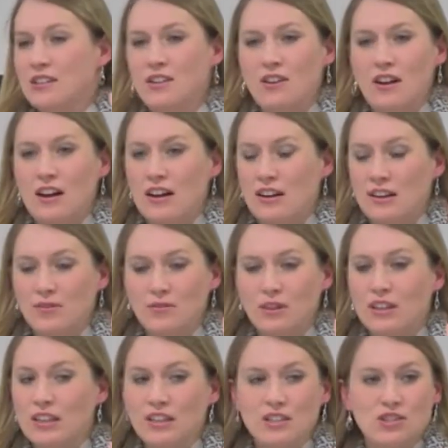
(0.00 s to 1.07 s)
I
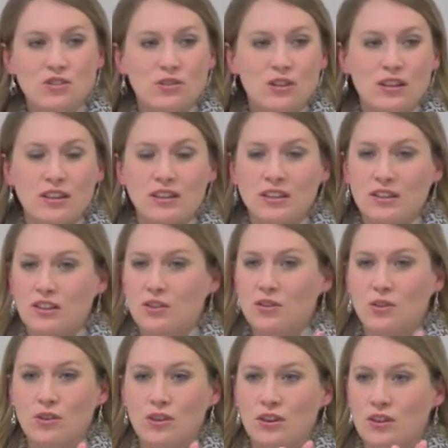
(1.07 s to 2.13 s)
really enjoyed
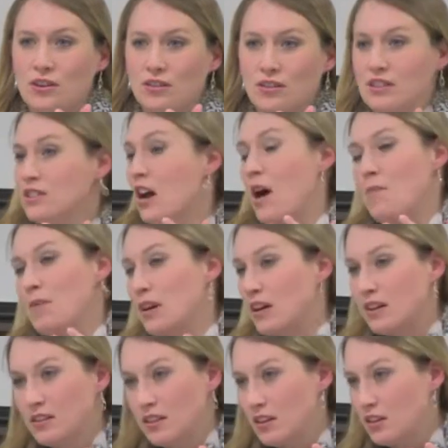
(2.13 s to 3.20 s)
the
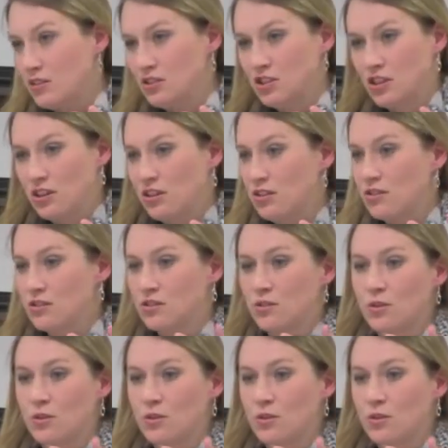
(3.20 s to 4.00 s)
topic that you chose,